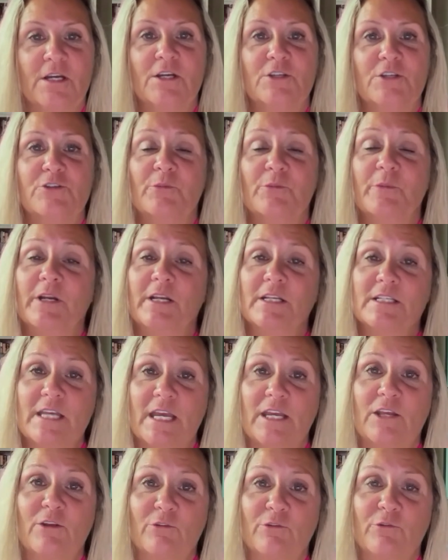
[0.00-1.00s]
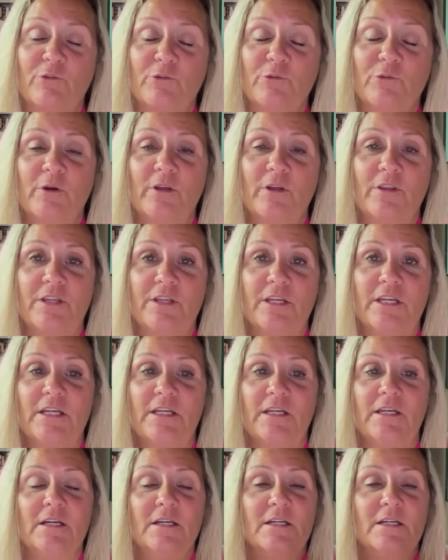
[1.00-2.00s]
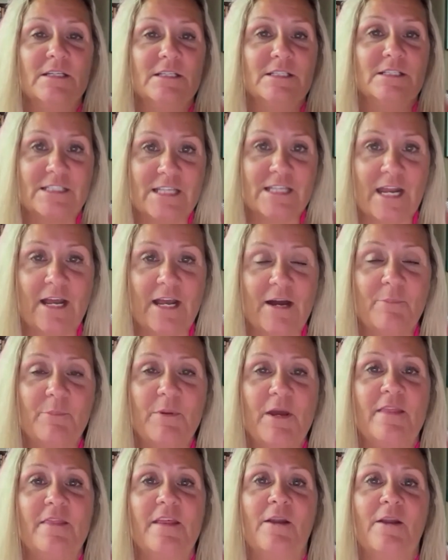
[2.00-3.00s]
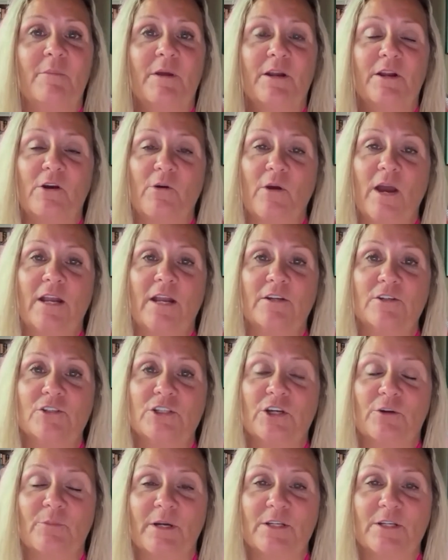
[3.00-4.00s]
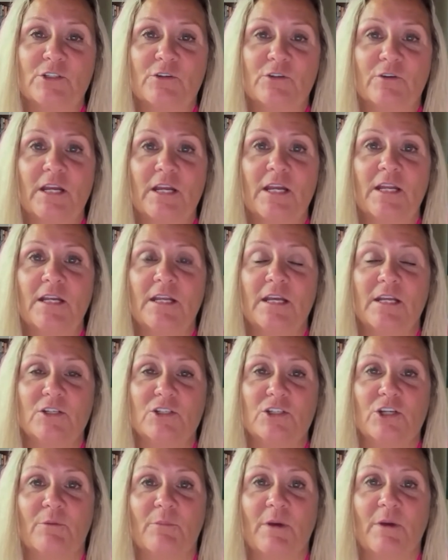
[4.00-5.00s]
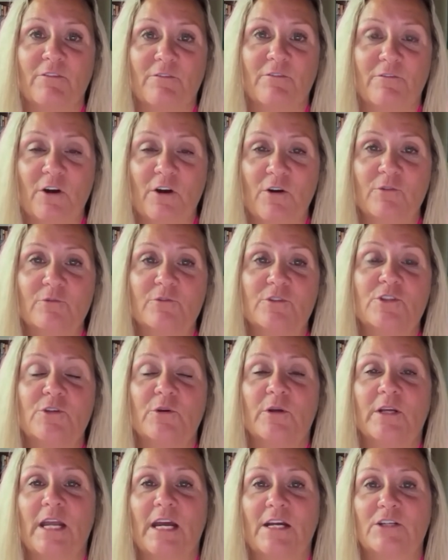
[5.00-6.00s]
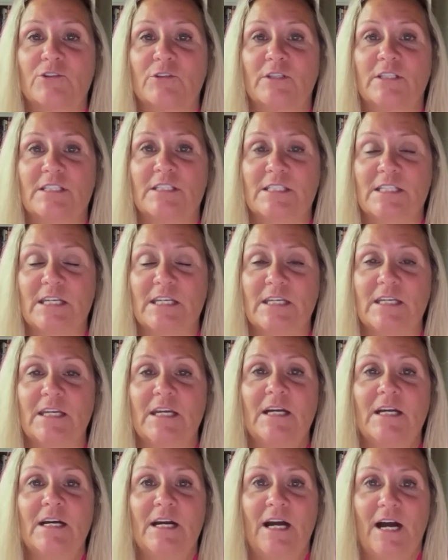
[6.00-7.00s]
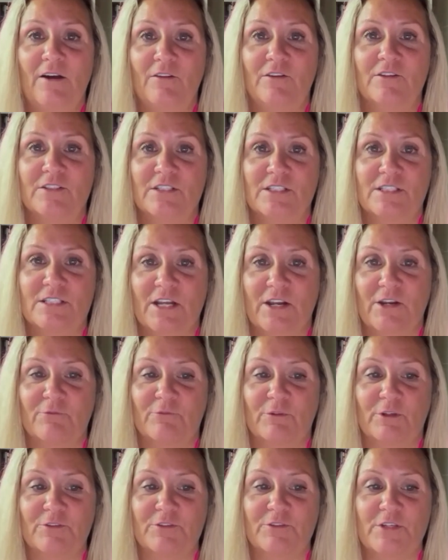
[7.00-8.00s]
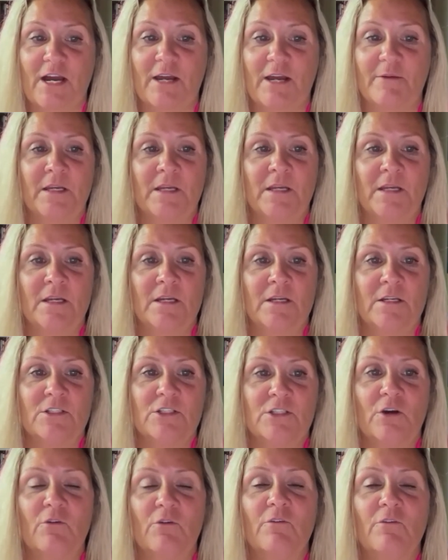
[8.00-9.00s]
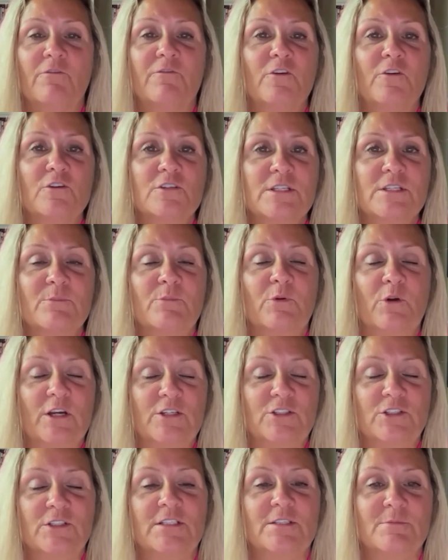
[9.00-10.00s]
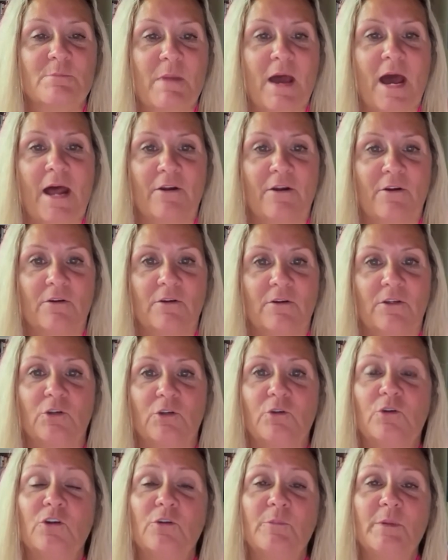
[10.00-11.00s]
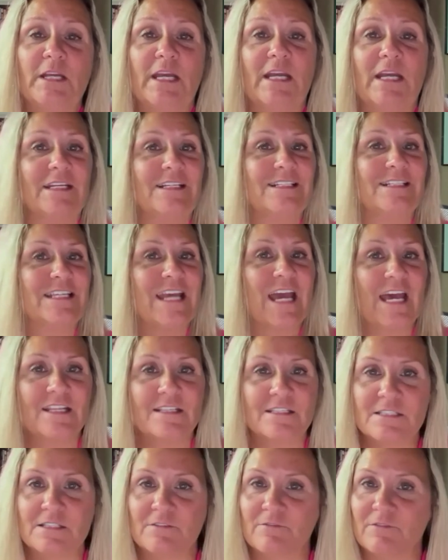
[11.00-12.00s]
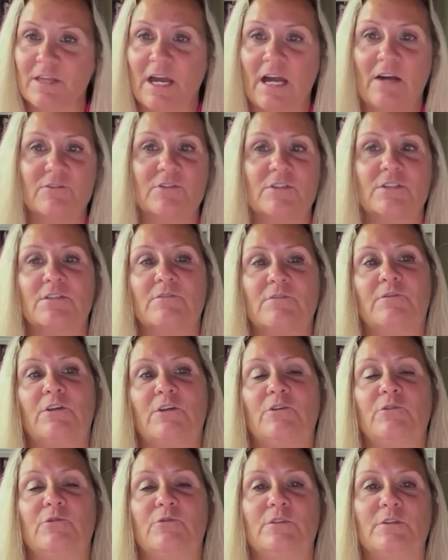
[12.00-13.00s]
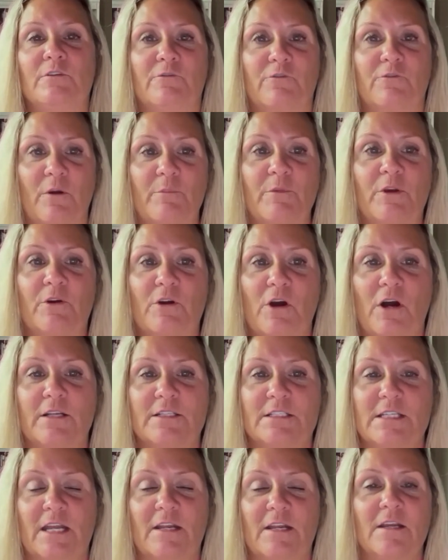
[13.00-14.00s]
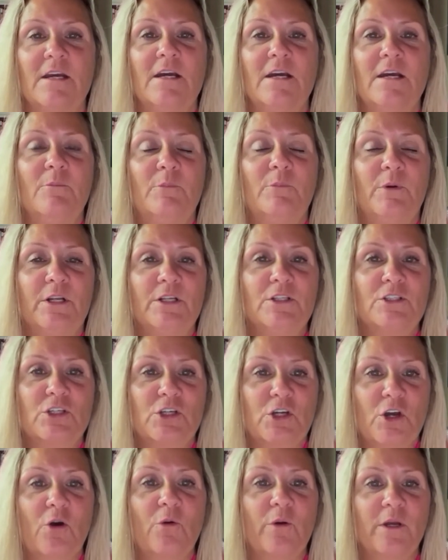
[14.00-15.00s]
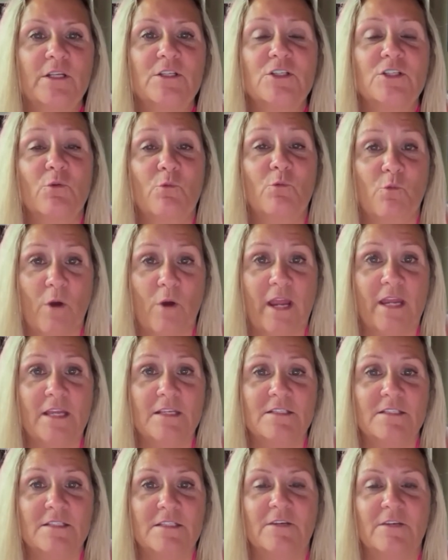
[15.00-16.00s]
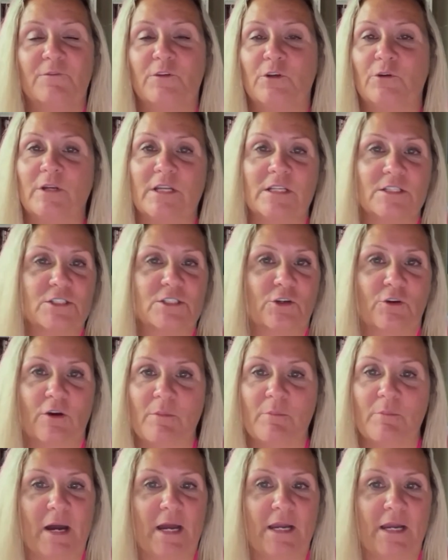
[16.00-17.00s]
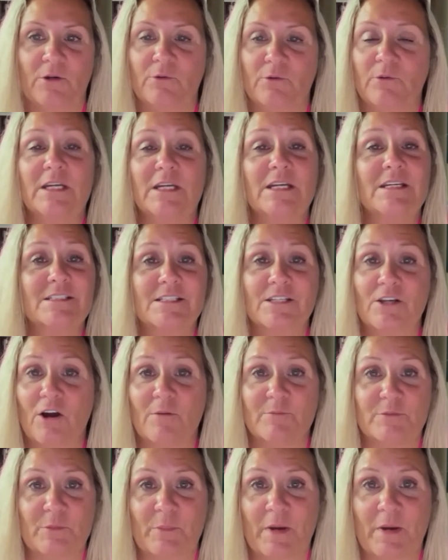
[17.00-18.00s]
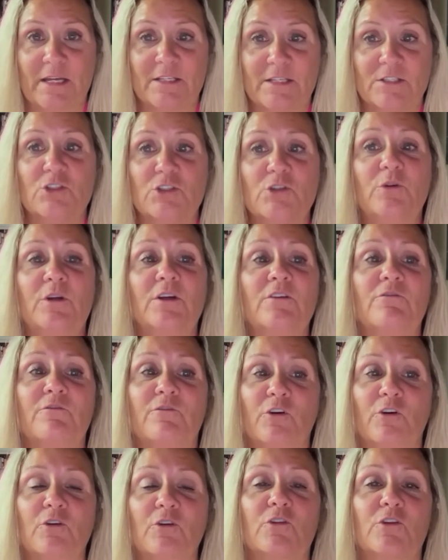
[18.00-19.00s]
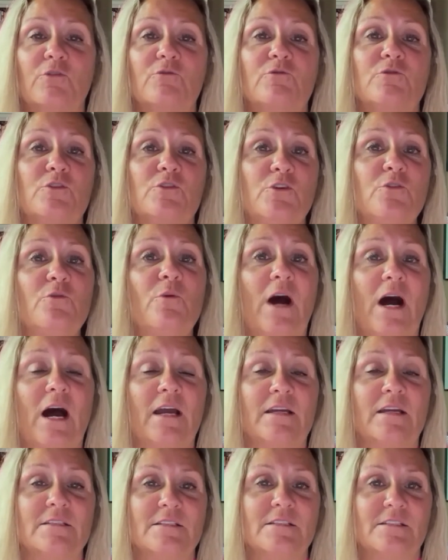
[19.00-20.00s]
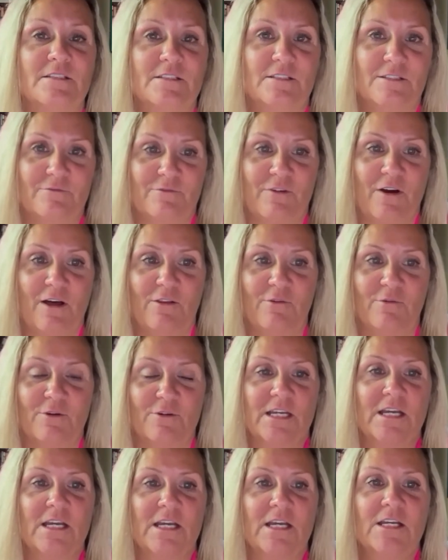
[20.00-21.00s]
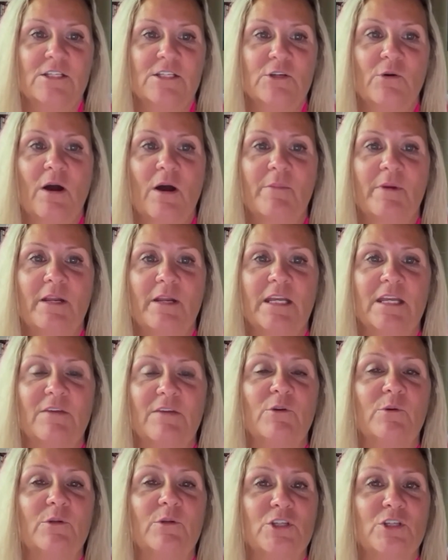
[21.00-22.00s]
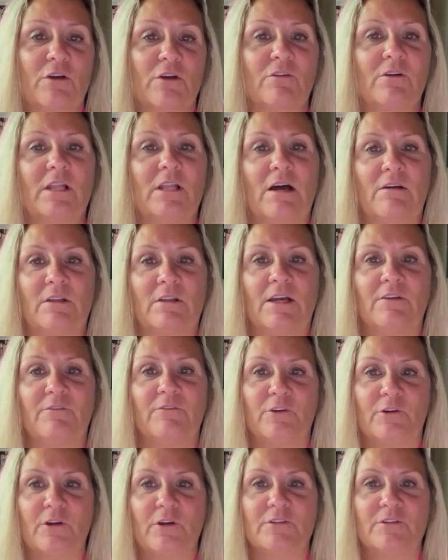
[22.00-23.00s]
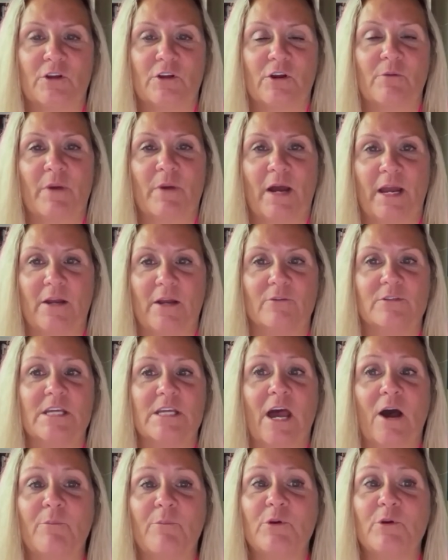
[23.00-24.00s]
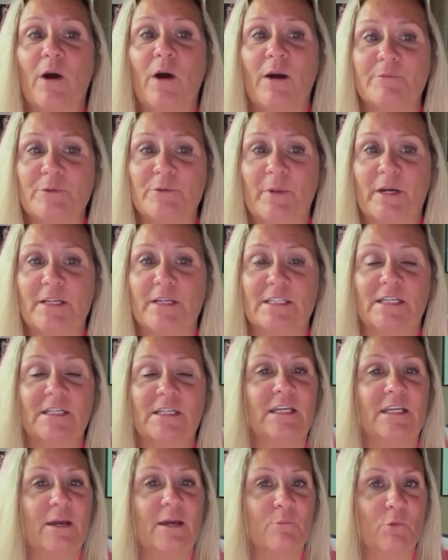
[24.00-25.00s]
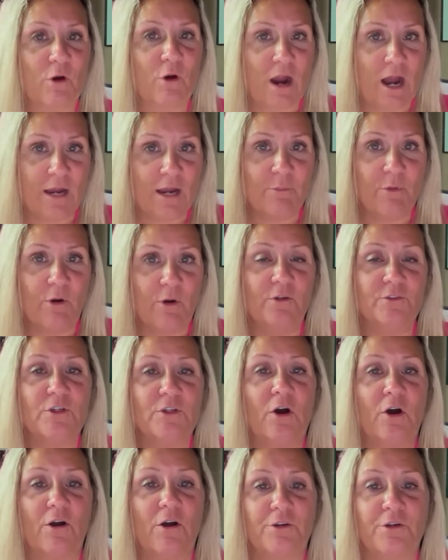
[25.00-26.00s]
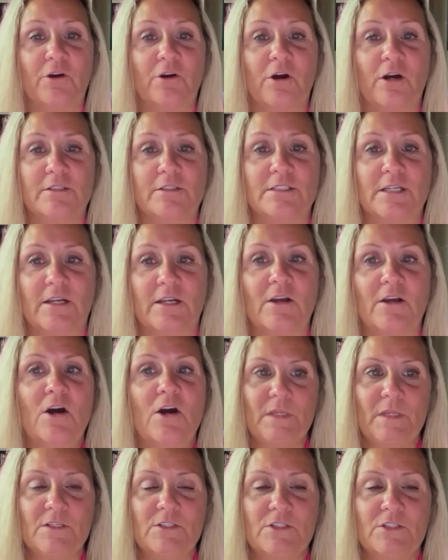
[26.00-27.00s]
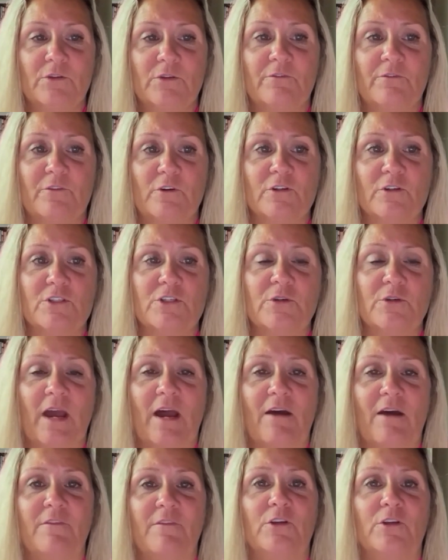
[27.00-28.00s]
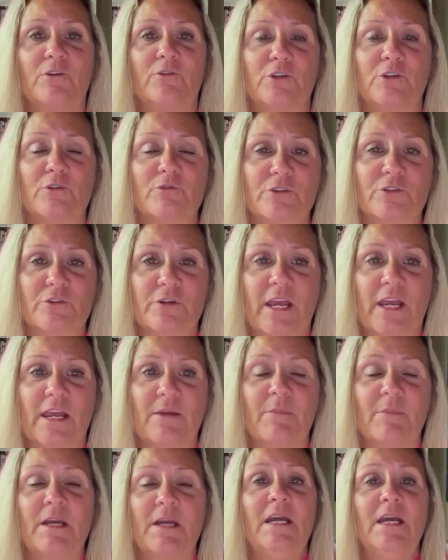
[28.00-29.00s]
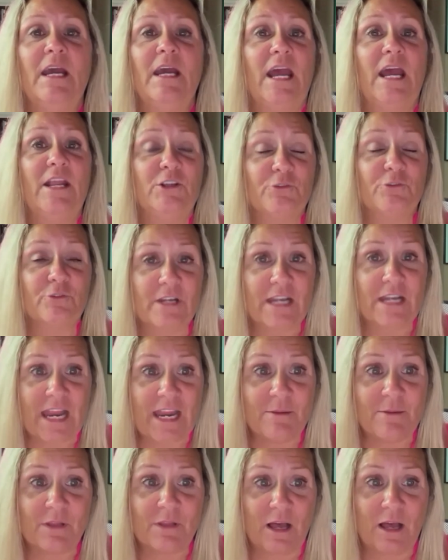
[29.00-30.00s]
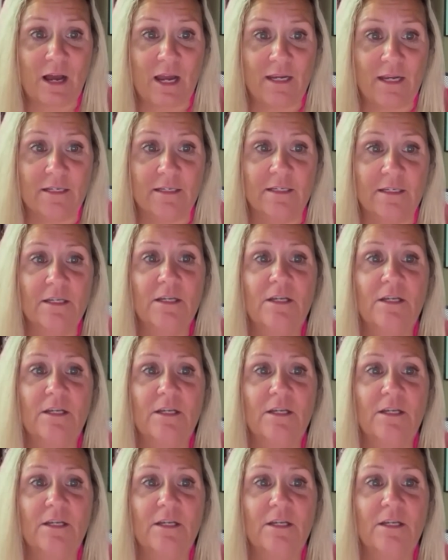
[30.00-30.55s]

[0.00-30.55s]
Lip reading: So I'm going to take you through the setup, and then I'm going to go ahead and share my screen and share my phone so you can actually see how this is done in real time. So first impressions matter. You could be getting tens of thousands of views from your content, but it's going to waste if your Instagram bio isn't optimized to convert those new eyes to followers. So I'm going to give you a general outline for your Instagram bio to help you optimize it and get more eyeballs on your content. So the first, you have your username and your name line.